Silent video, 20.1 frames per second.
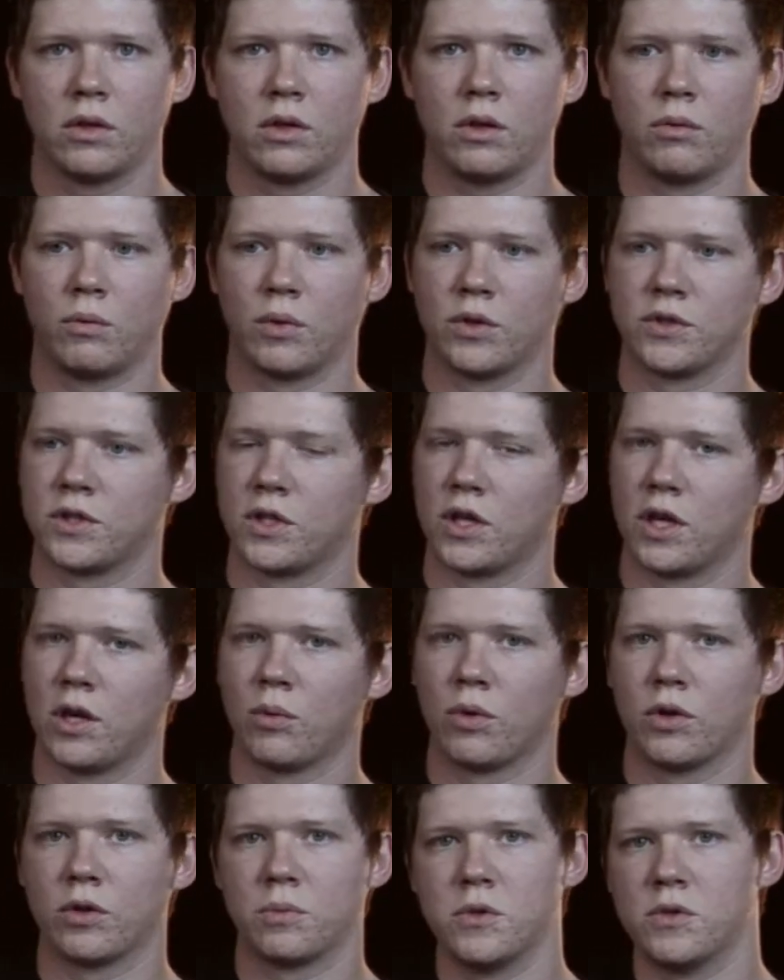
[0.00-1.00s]
And once again,
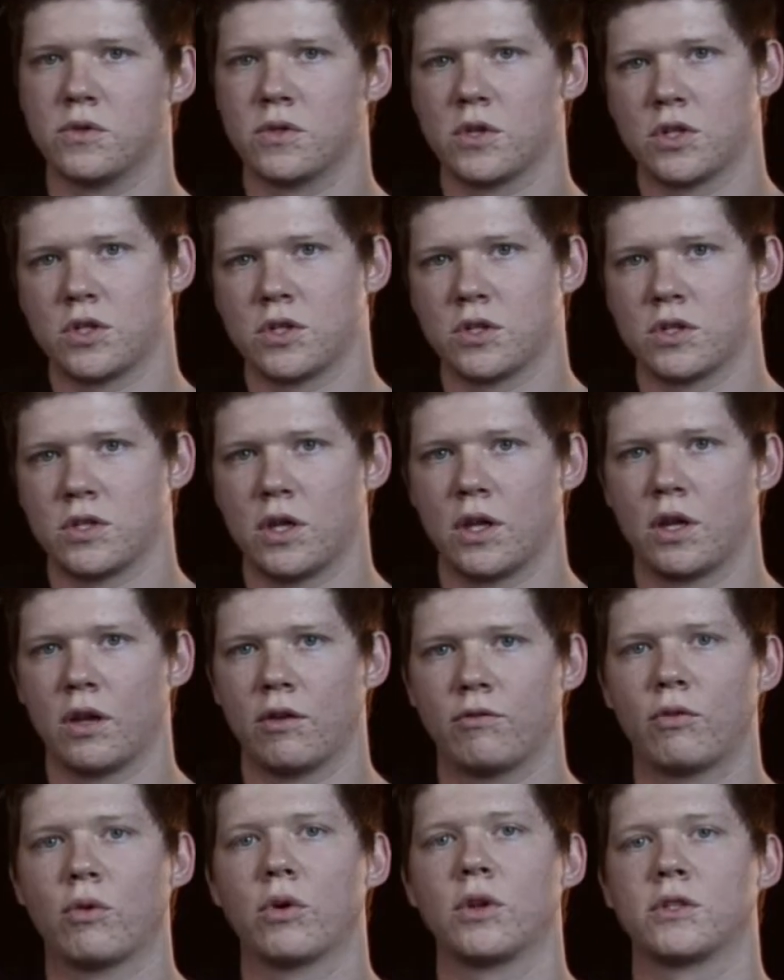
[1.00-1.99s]
we're at the Musician's Den
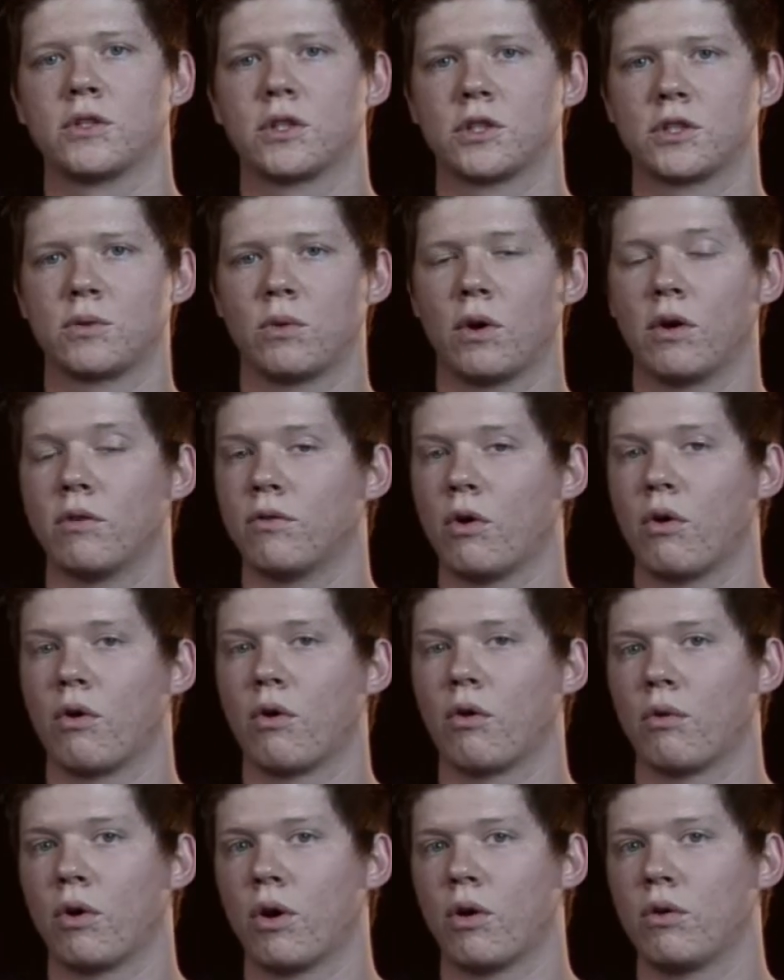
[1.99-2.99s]
at 4612
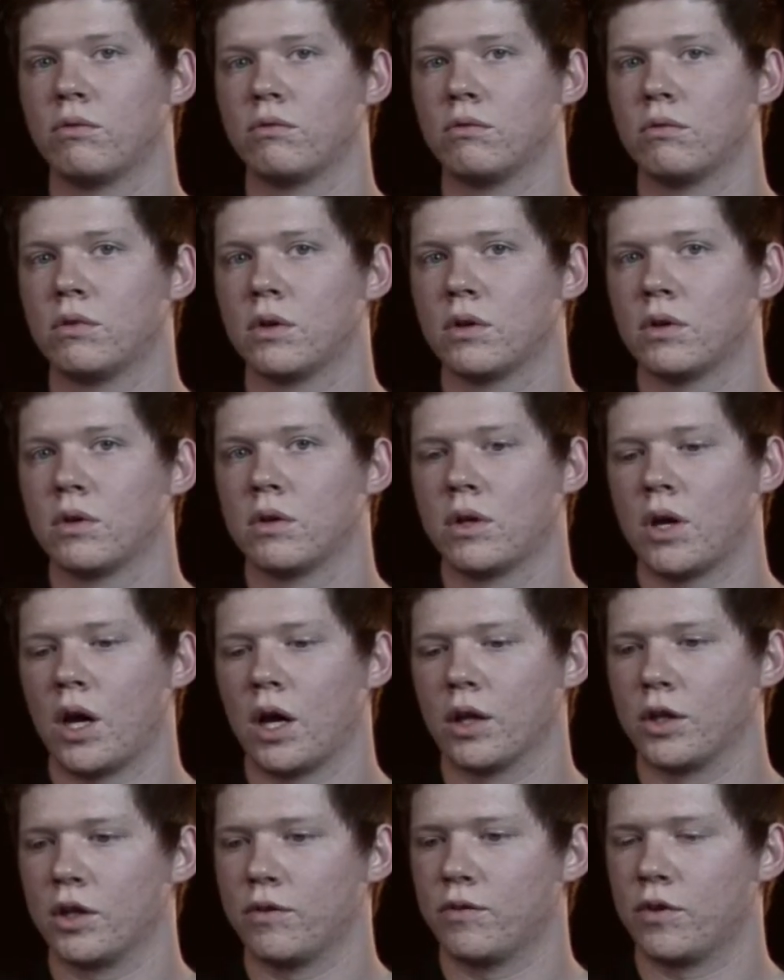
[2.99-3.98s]
Vogel Road.
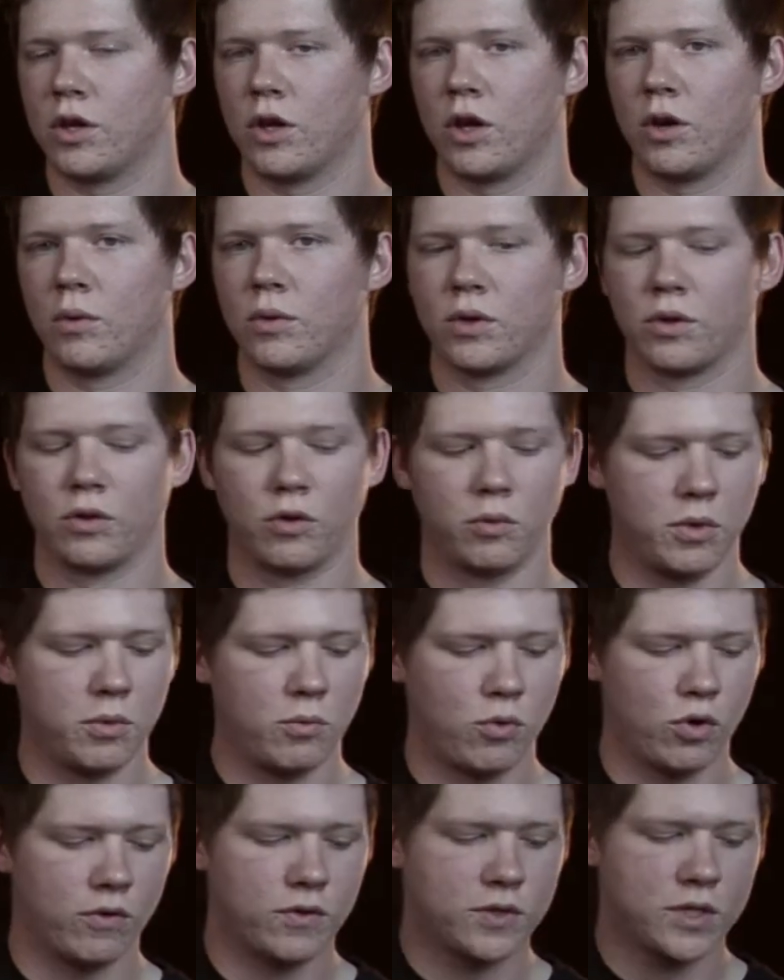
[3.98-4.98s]
I'll leave you here with a little bit
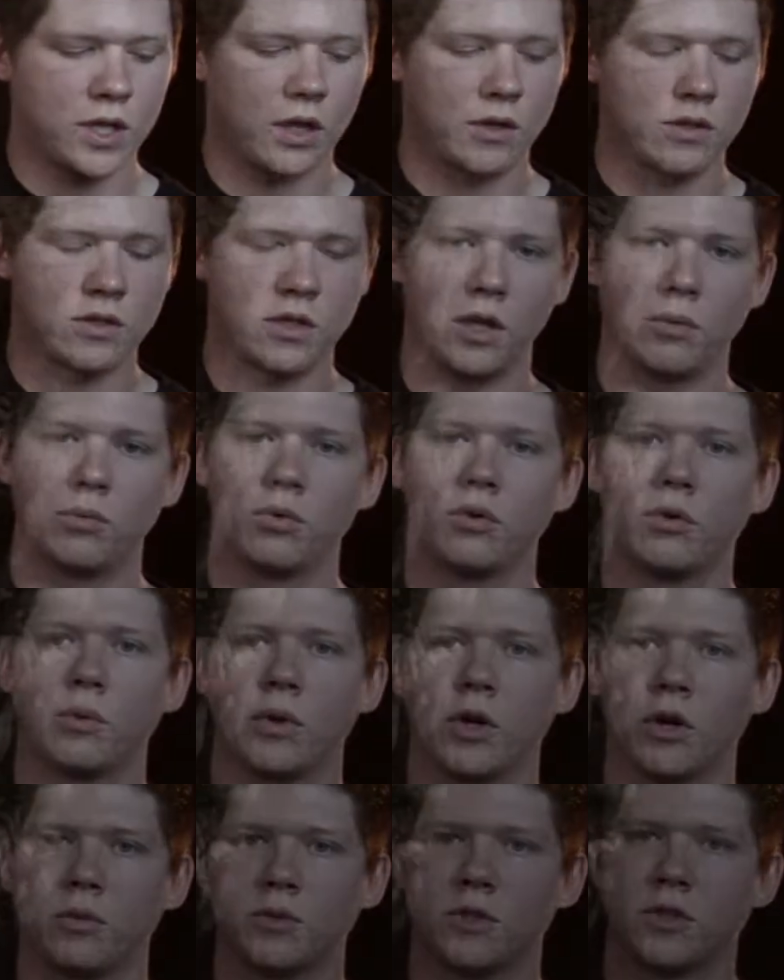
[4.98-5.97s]
more of a sound sample, and
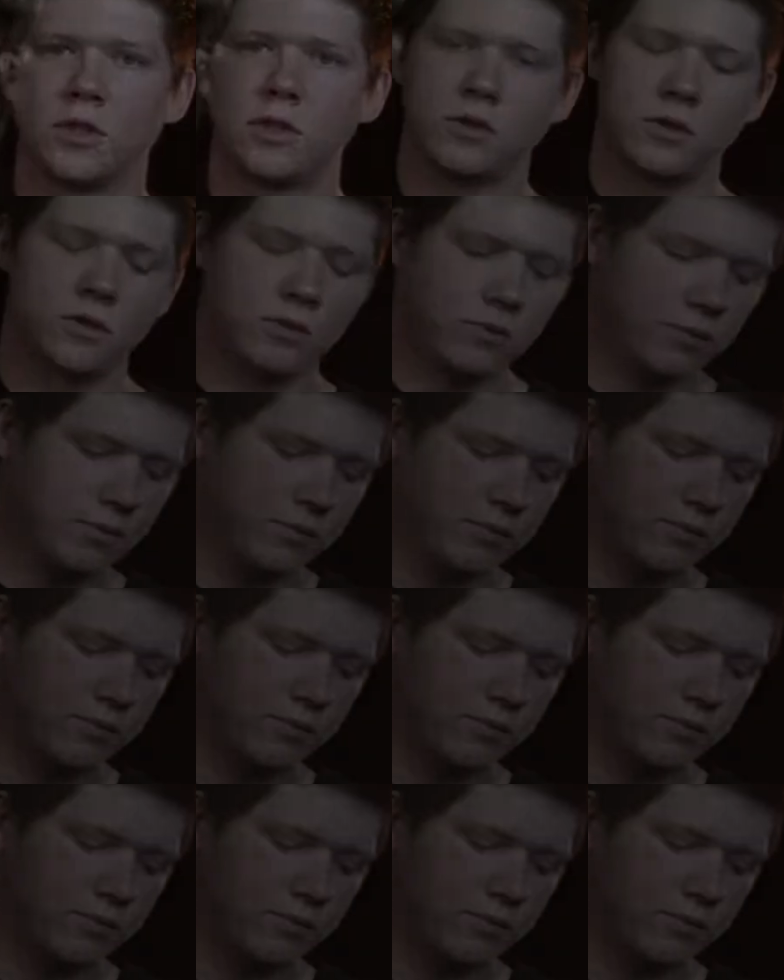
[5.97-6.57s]
we hope to see you soon.